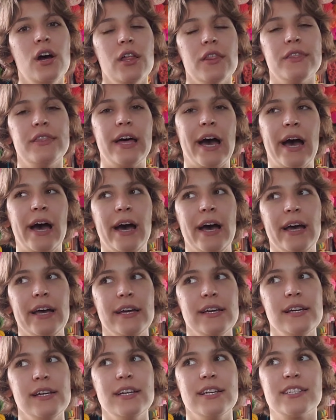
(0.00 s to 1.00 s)
that
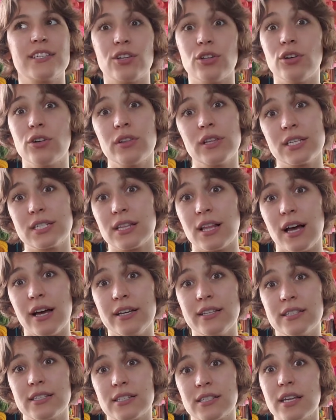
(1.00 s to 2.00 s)
is along these
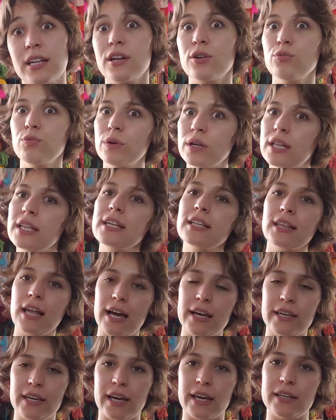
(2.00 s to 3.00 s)
lines, and I really
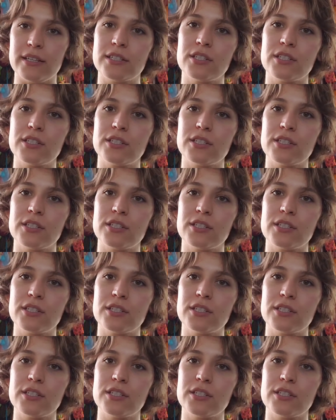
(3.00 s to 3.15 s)
like it.